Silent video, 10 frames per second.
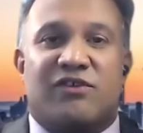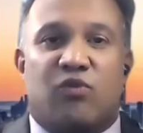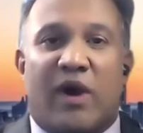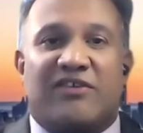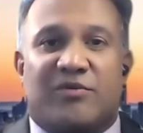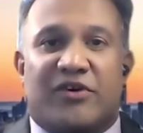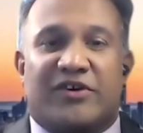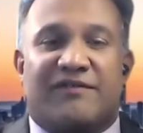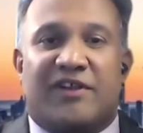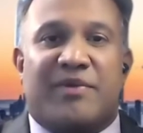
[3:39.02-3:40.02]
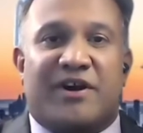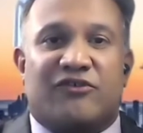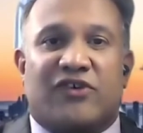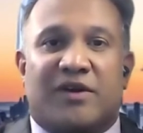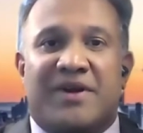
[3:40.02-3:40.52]
Weisselberg to flip on
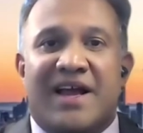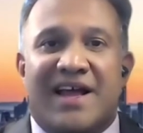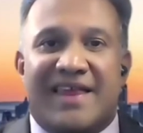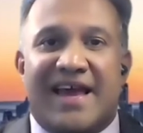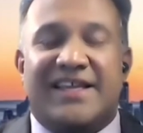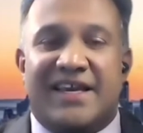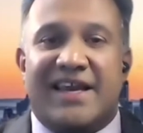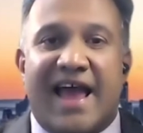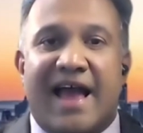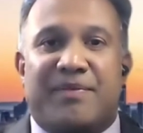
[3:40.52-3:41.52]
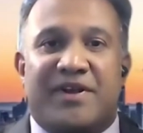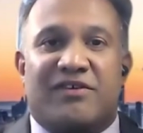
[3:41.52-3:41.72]
Trump. That didn't happen.